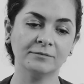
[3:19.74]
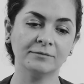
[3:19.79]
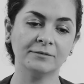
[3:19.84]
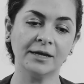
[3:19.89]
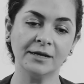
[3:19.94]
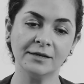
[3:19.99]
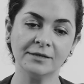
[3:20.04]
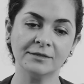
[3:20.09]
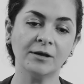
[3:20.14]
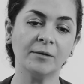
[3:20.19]

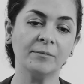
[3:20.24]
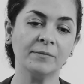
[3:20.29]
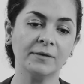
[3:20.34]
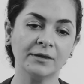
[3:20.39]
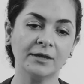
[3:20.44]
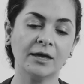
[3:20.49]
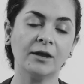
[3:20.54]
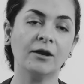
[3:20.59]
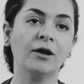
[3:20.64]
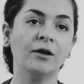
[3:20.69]
that is
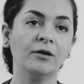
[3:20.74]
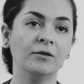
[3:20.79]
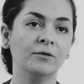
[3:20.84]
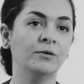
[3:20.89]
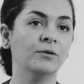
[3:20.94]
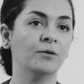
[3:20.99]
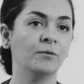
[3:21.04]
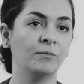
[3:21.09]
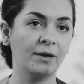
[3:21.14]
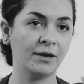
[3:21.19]
something that I
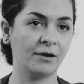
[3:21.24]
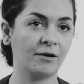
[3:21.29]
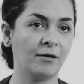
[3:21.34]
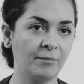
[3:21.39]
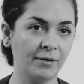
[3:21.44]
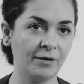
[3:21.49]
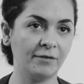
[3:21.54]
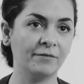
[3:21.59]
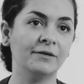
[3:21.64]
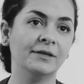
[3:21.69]
wake
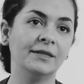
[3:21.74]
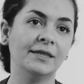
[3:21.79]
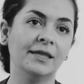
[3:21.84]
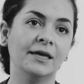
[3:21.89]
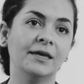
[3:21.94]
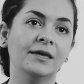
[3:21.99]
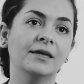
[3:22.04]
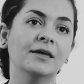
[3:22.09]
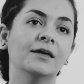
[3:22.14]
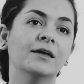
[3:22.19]
up every
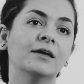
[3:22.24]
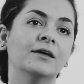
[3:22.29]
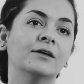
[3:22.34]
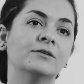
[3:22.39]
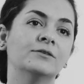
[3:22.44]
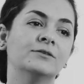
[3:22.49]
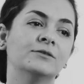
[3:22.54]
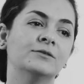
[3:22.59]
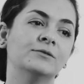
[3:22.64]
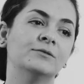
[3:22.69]
day
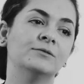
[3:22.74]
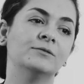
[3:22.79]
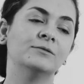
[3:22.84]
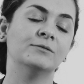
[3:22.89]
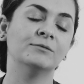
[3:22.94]
to